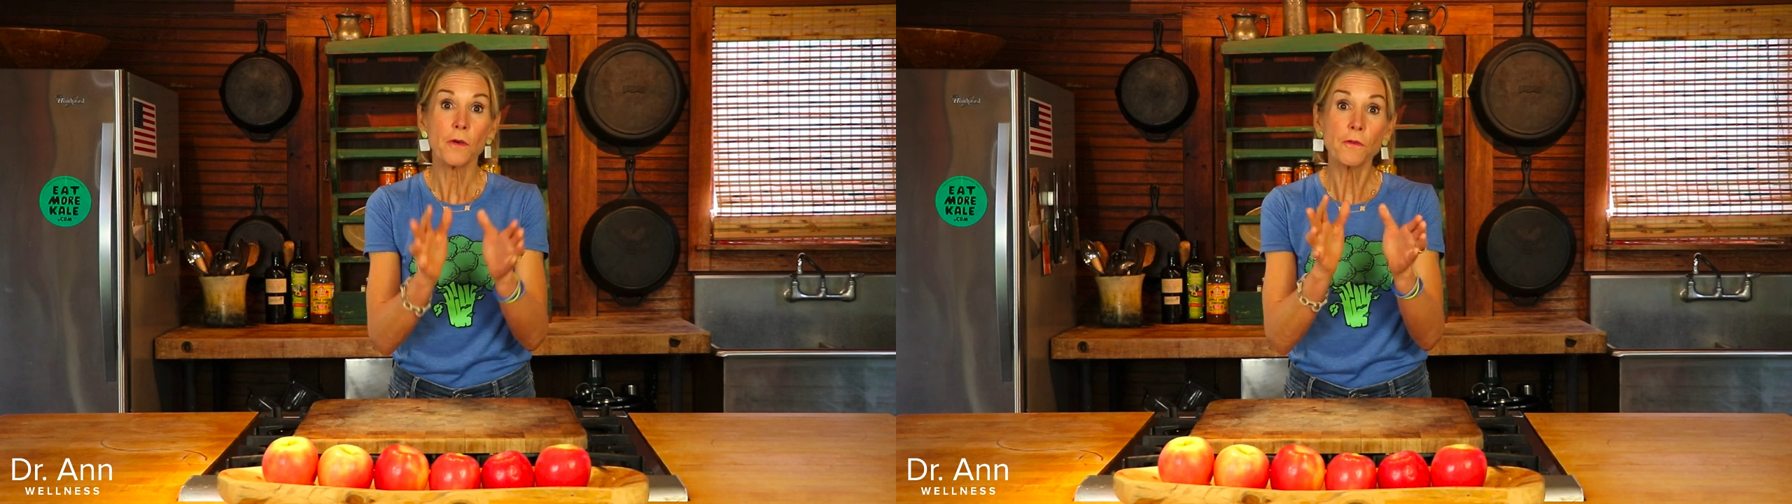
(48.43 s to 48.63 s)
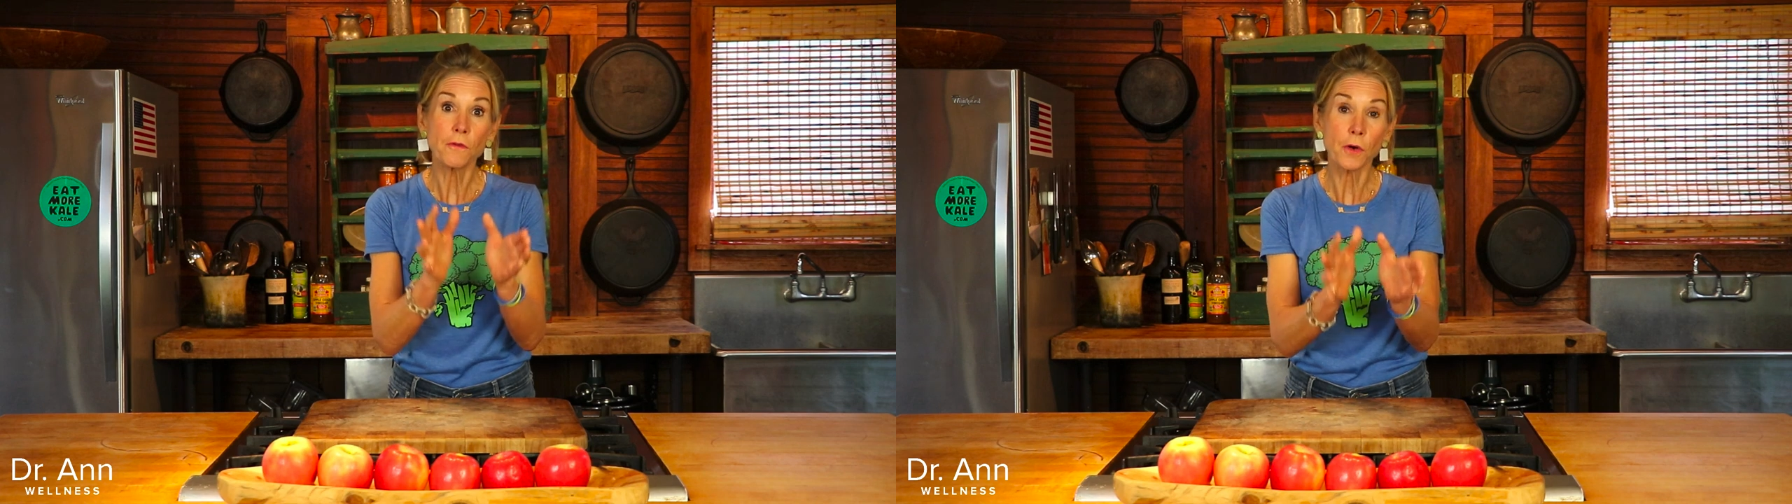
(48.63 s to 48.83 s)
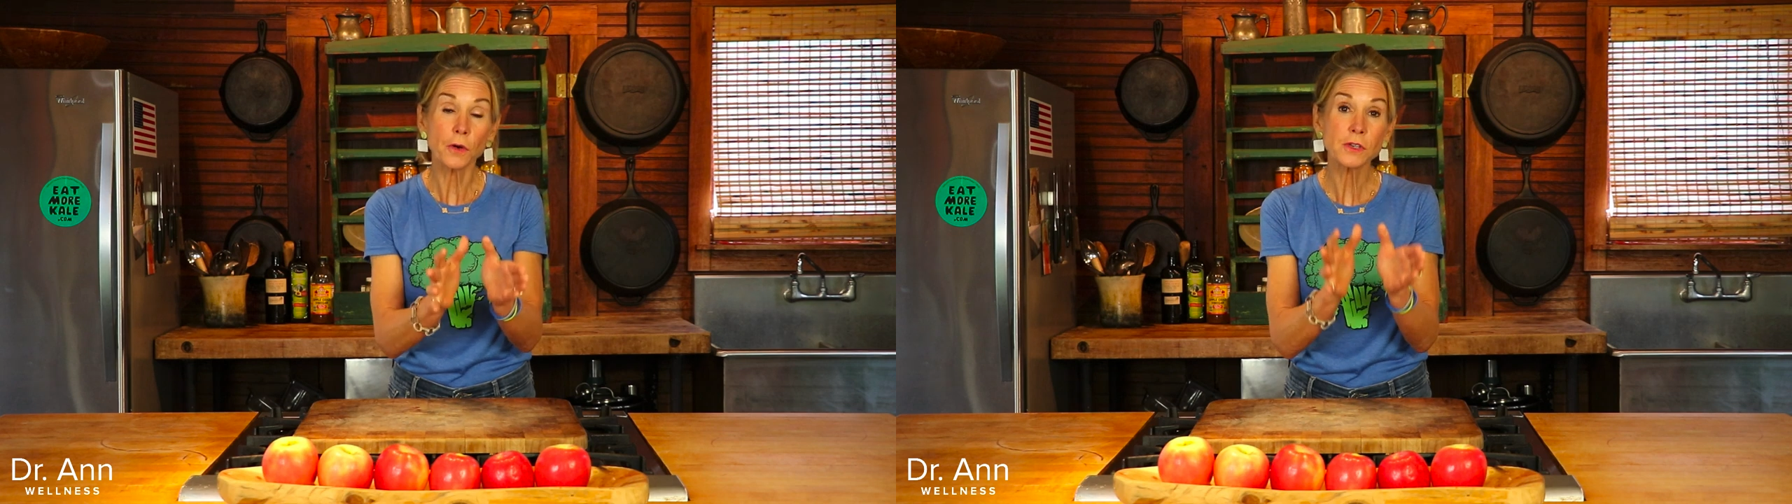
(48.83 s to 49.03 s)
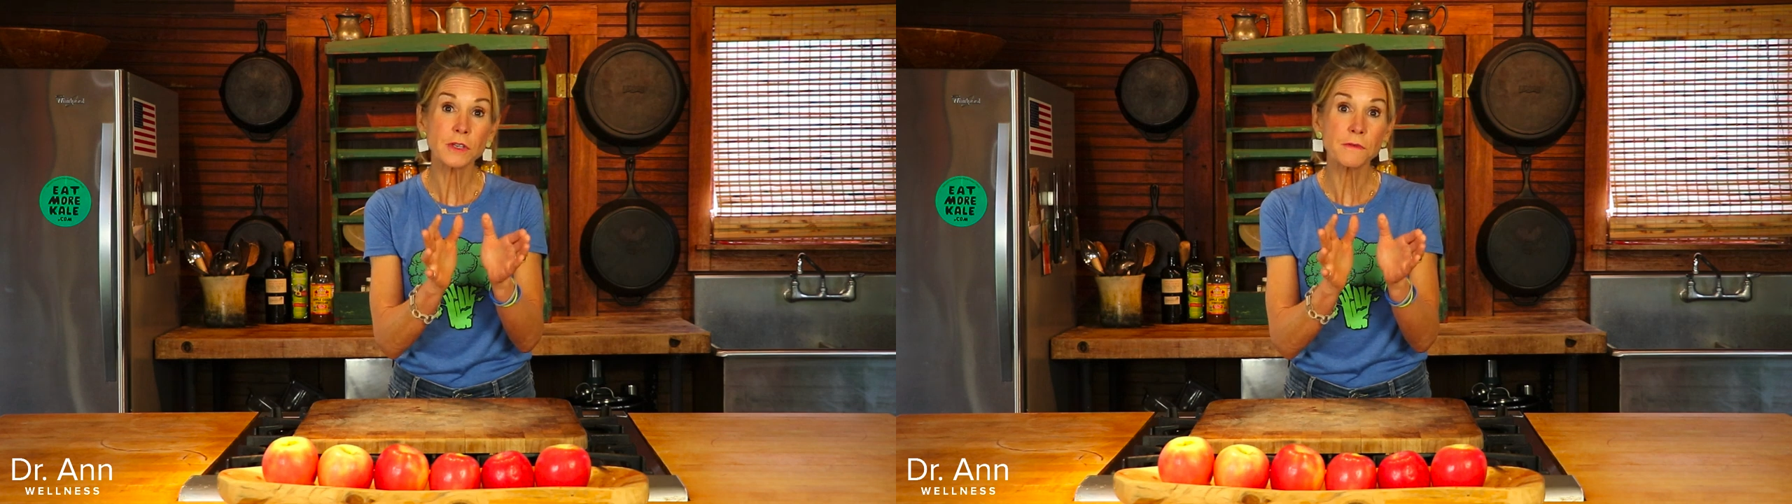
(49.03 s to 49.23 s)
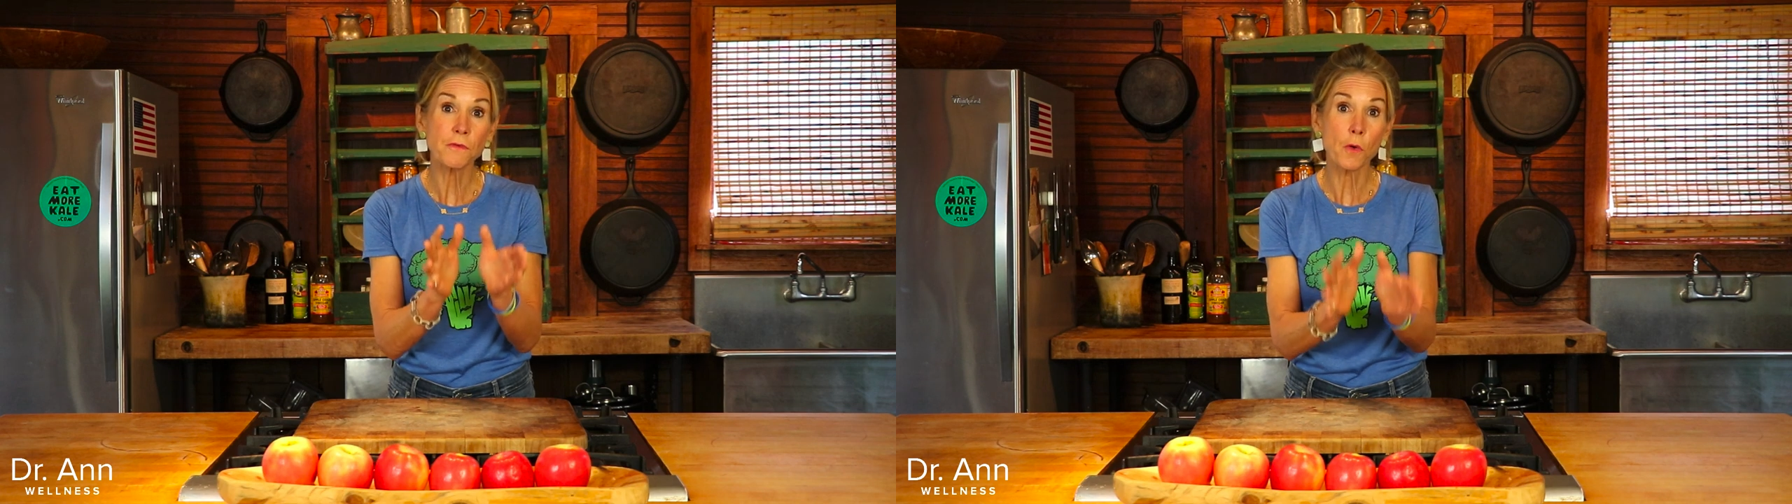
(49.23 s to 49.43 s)

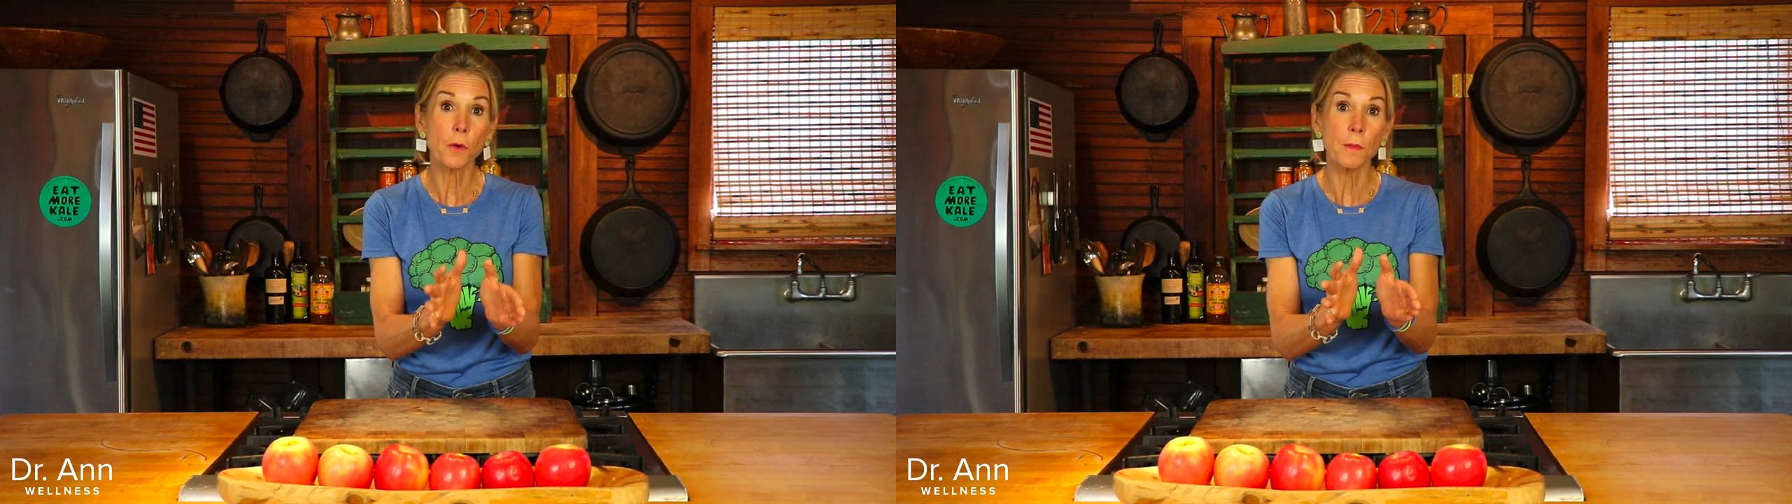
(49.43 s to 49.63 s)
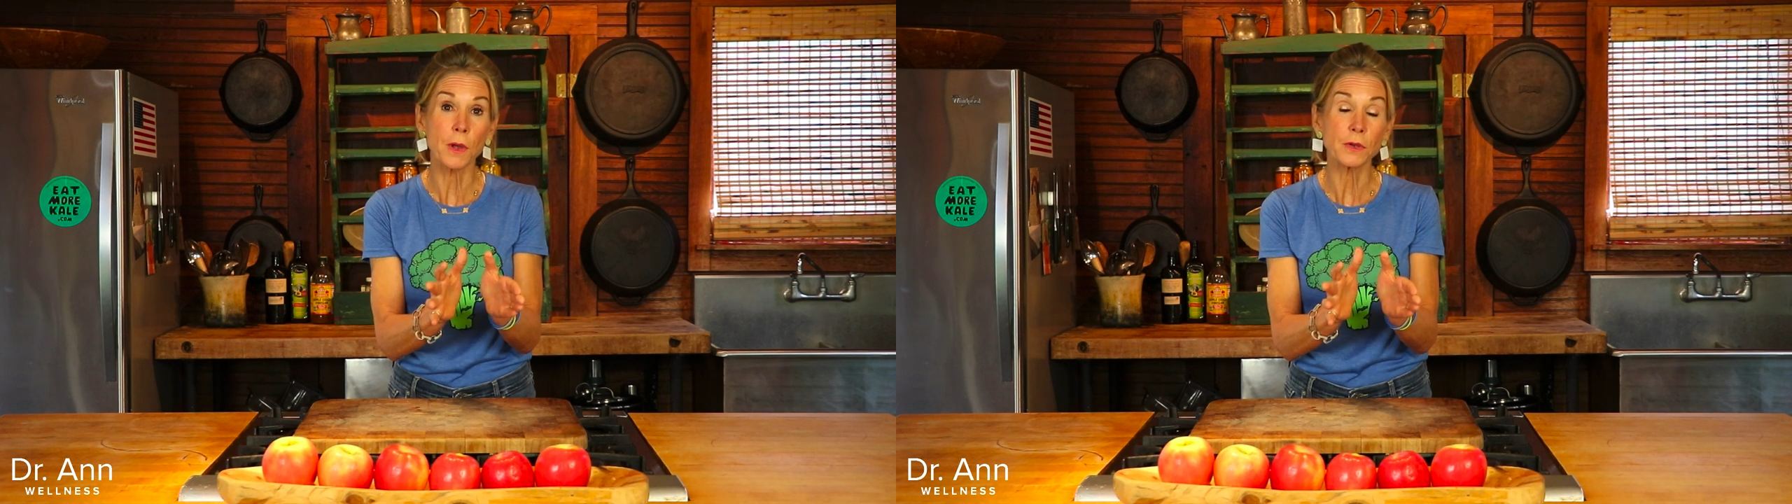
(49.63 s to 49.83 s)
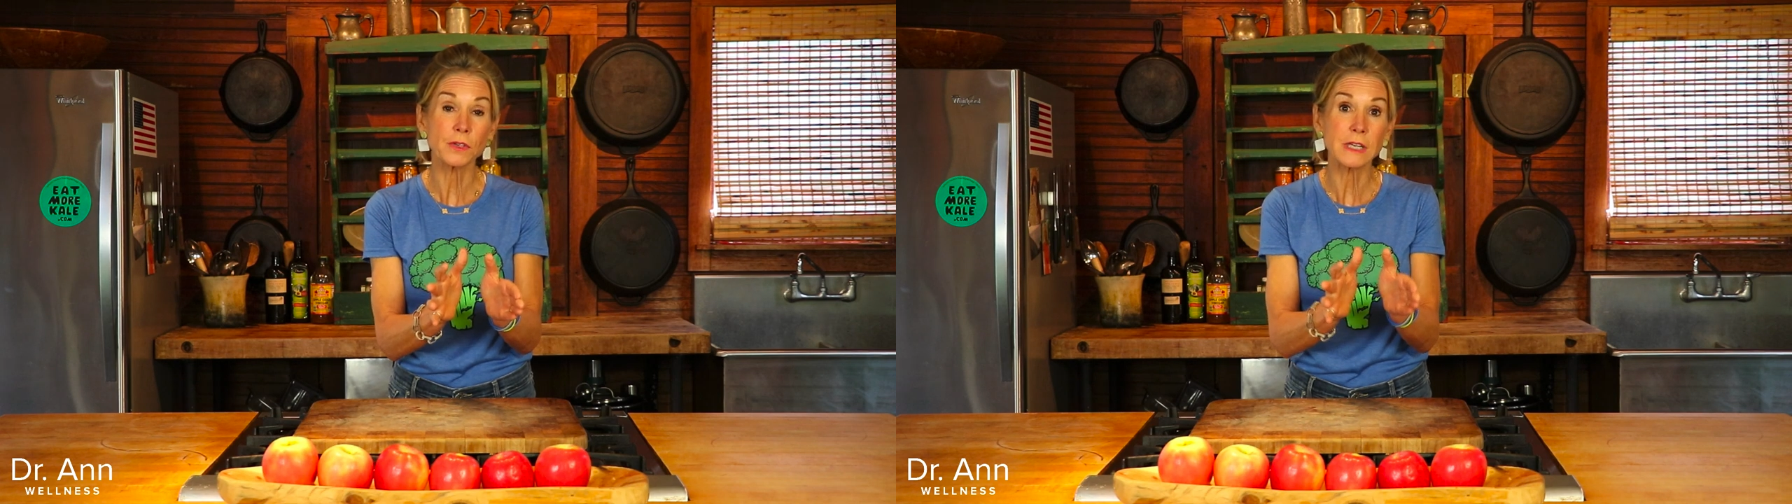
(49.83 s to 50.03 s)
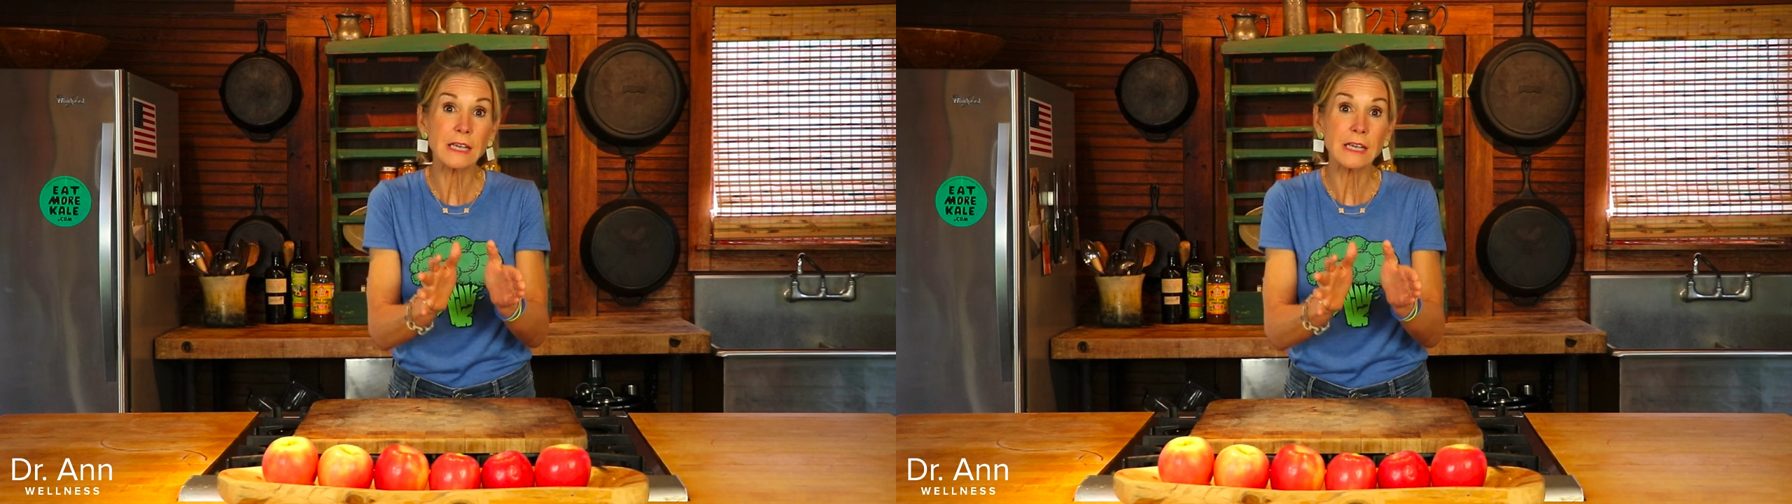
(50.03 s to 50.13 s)
first and foremost,